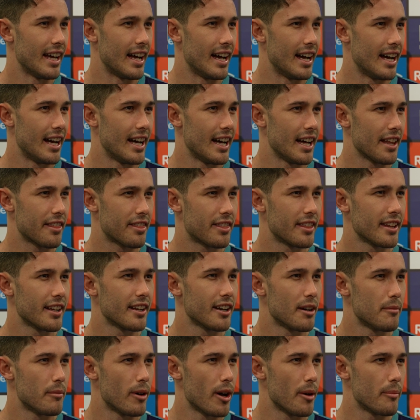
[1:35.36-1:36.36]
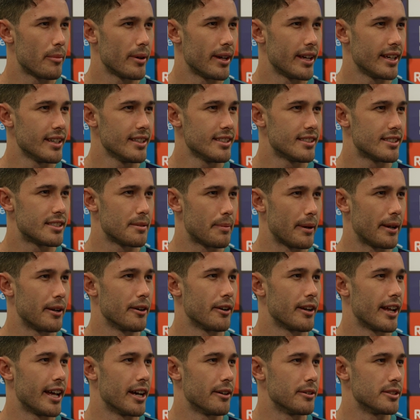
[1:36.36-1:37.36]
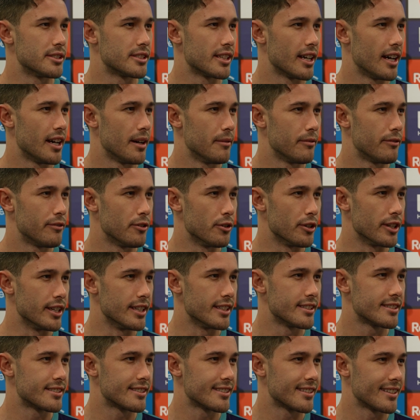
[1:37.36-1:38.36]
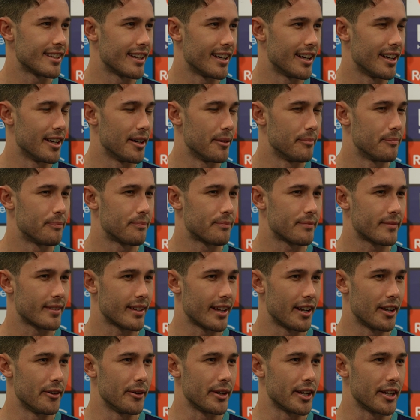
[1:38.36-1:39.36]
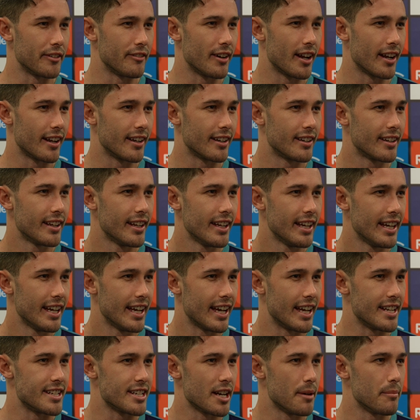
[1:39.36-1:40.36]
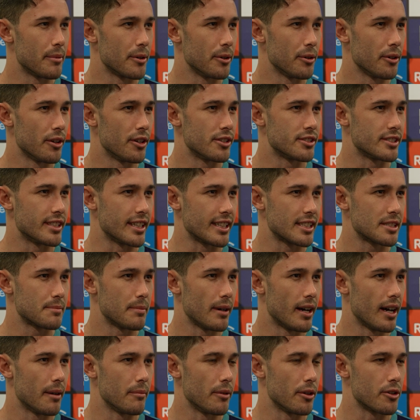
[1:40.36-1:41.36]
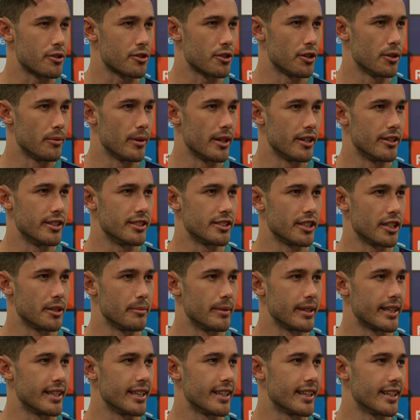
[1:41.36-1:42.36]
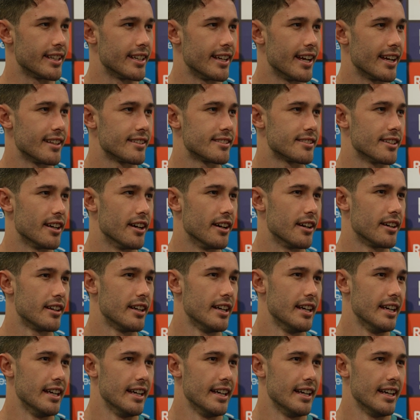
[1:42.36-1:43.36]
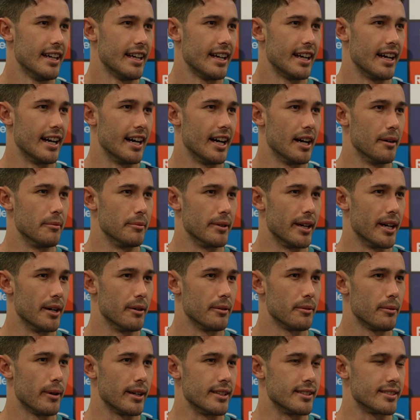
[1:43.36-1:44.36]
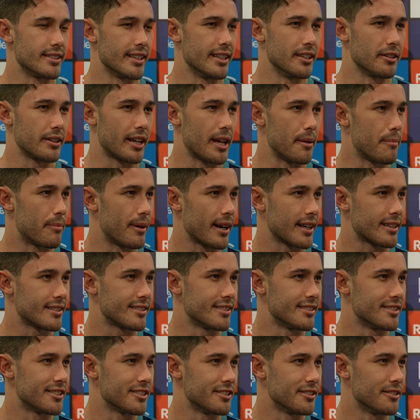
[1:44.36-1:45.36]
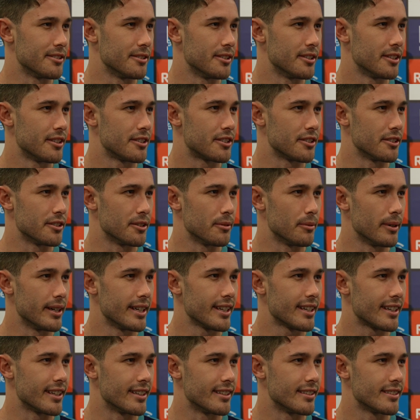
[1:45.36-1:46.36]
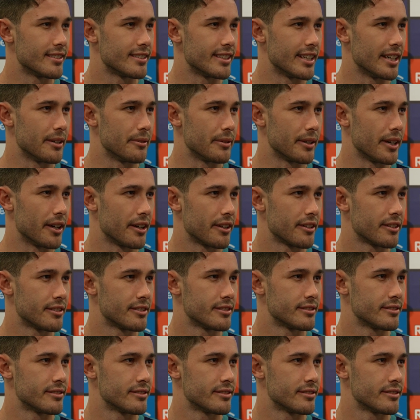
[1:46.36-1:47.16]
I think I might be, depending on how his foot is. I know he can run and jump and all those things, but I'm not sure whether he's going to be kicking yet. So, yeah, wait and see. I'll keep practicing during the week and see how we go.